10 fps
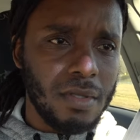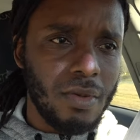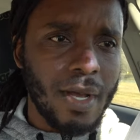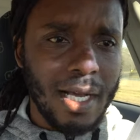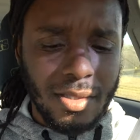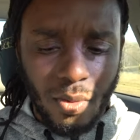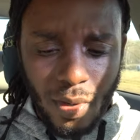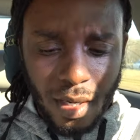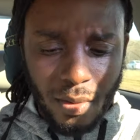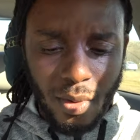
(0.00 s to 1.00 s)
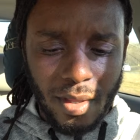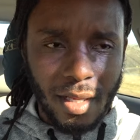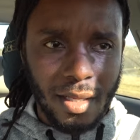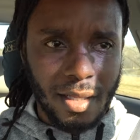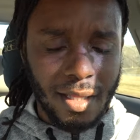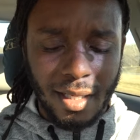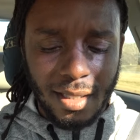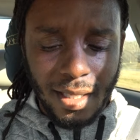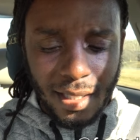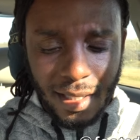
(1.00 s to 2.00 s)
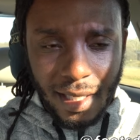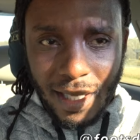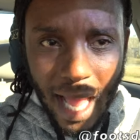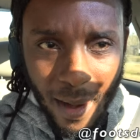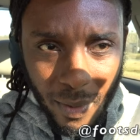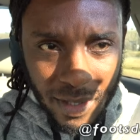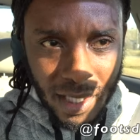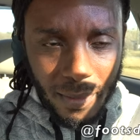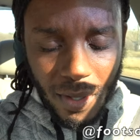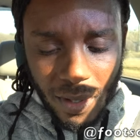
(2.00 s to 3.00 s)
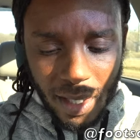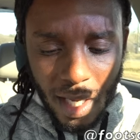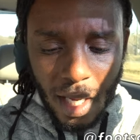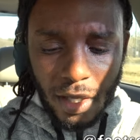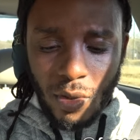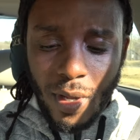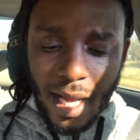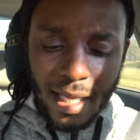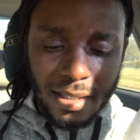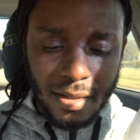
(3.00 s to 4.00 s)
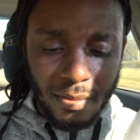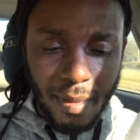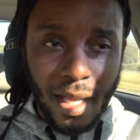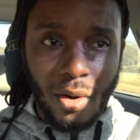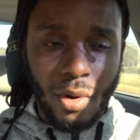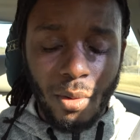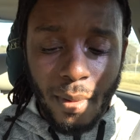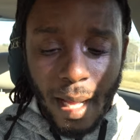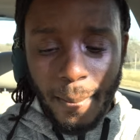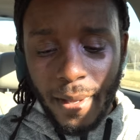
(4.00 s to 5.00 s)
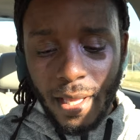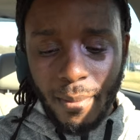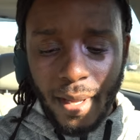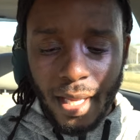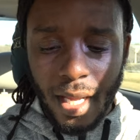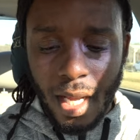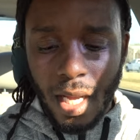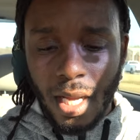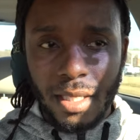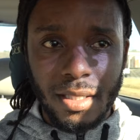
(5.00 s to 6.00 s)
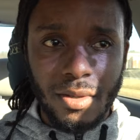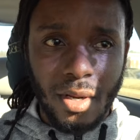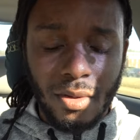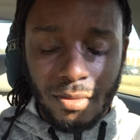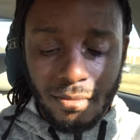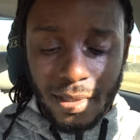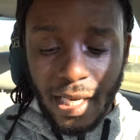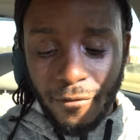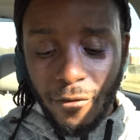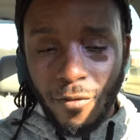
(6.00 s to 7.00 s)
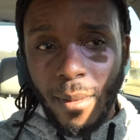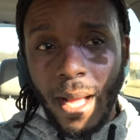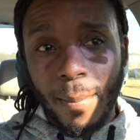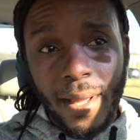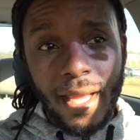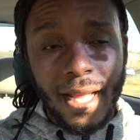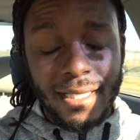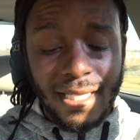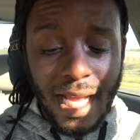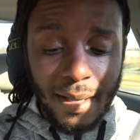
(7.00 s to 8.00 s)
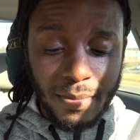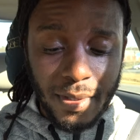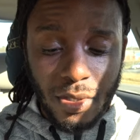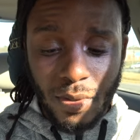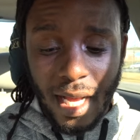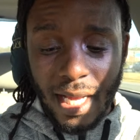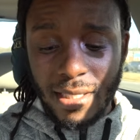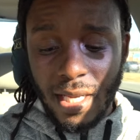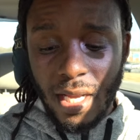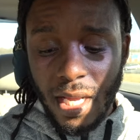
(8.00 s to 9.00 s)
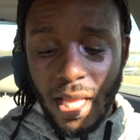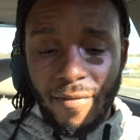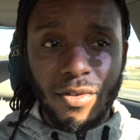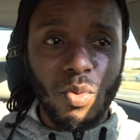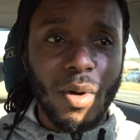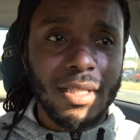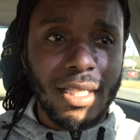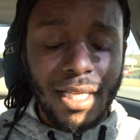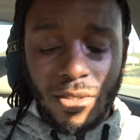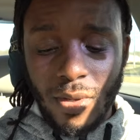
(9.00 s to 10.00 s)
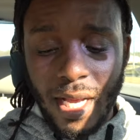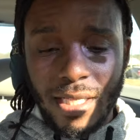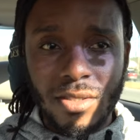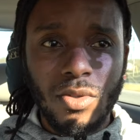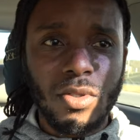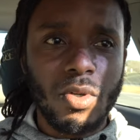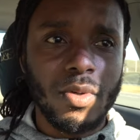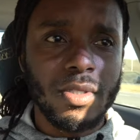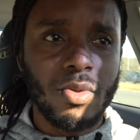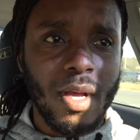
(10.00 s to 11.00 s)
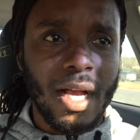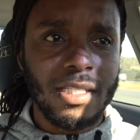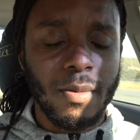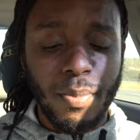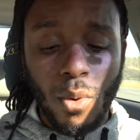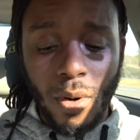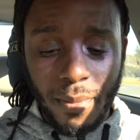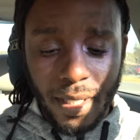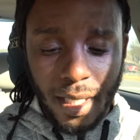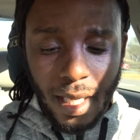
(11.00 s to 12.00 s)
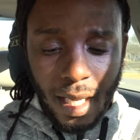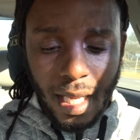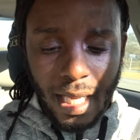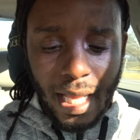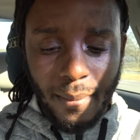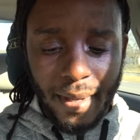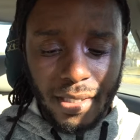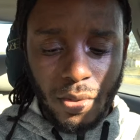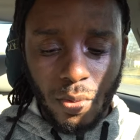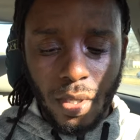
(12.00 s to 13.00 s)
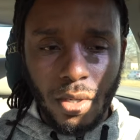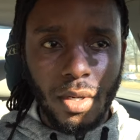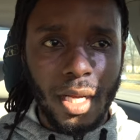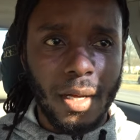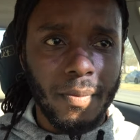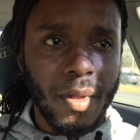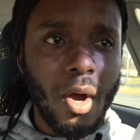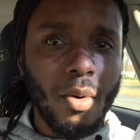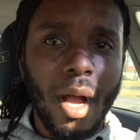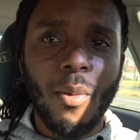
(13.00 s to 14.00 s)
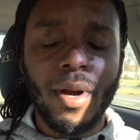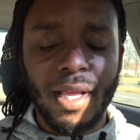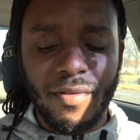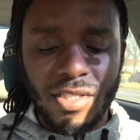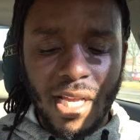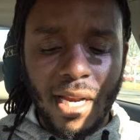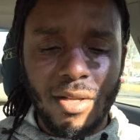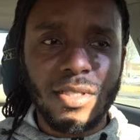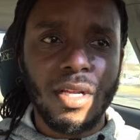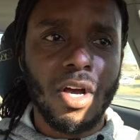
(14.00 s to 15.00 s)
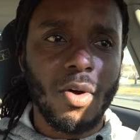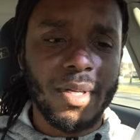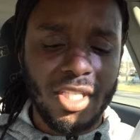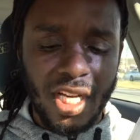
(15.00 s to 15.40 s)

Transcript: you guys are we're, we're the, the, the, the Cowboys community. You guys may agree with my opinion, may you know differ from my opinion at times, but you guys, if it's one thing that you guys do do is you guys support me, and that means the world. Um, oh, I want to give a shout out to the homie